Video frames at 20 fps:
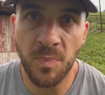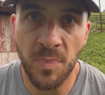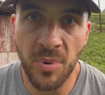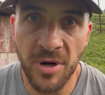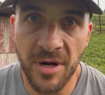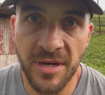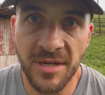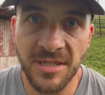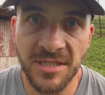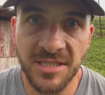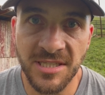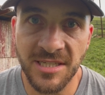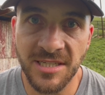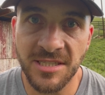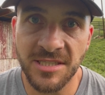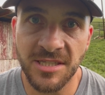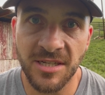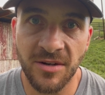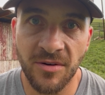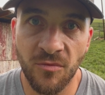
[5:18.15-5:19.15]
Breeding
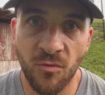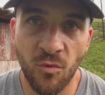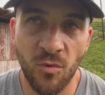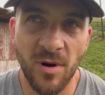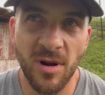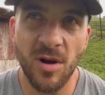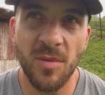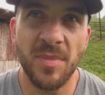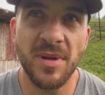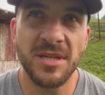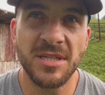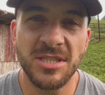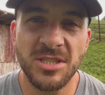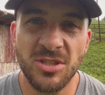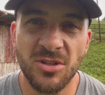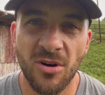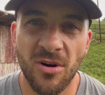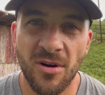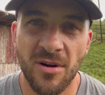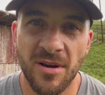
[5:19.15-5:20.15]
season will be
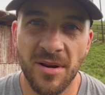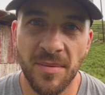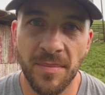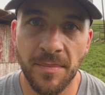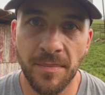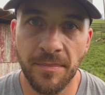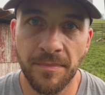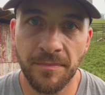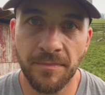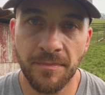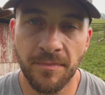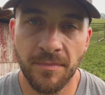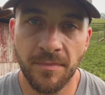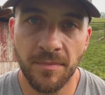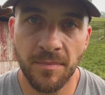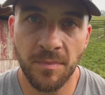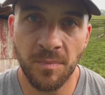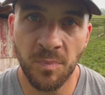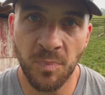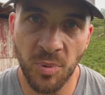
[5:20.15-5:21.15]
starting
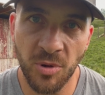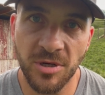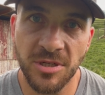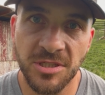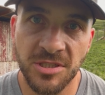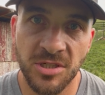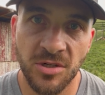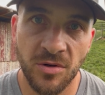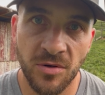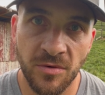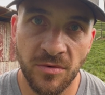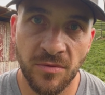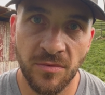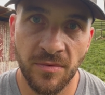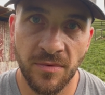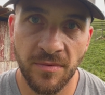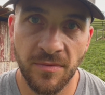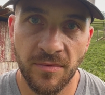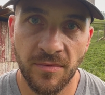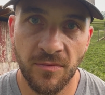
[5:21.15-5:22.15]
pretty
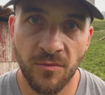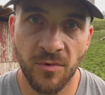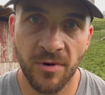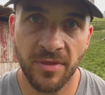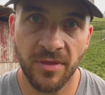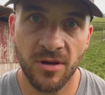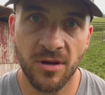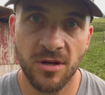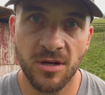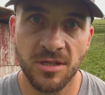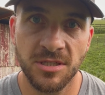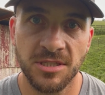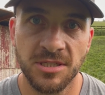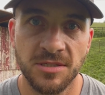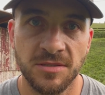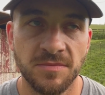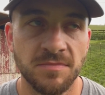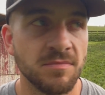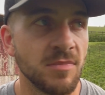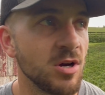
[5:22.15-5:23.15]
soon with
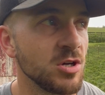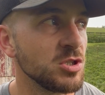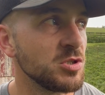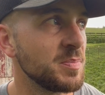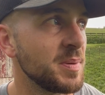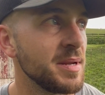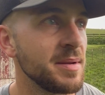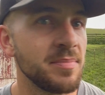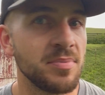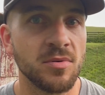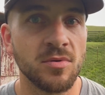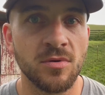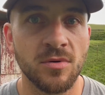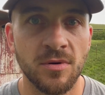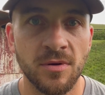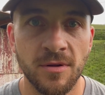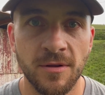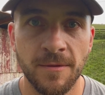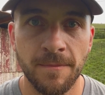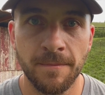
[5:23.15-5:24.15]
us. Most people
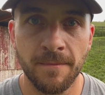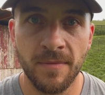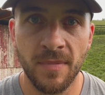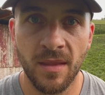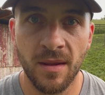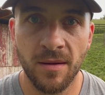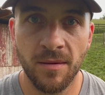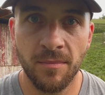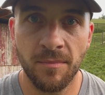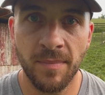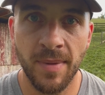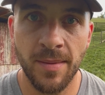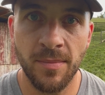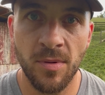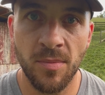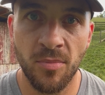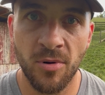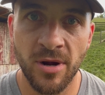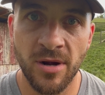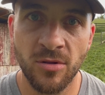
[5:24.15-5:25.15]

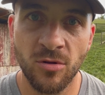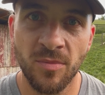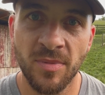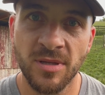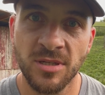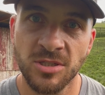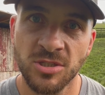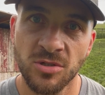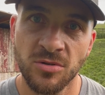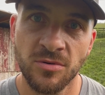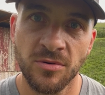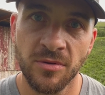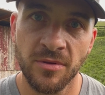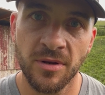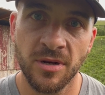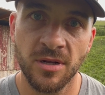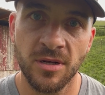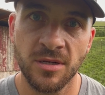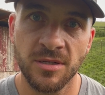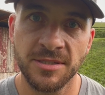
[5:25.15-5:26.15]
maybe breed a little bit sooner
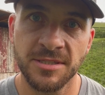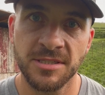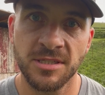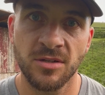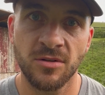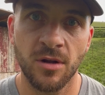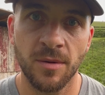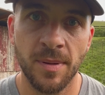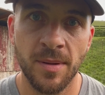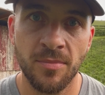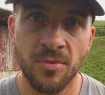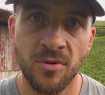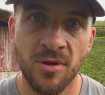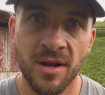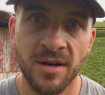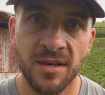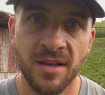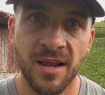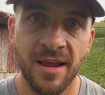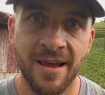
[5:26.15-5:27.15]
than us. A lot of people
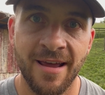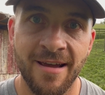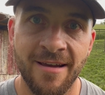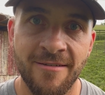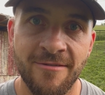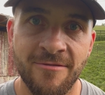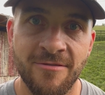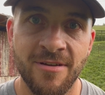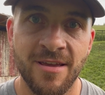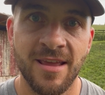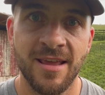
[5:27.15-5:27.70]
like to have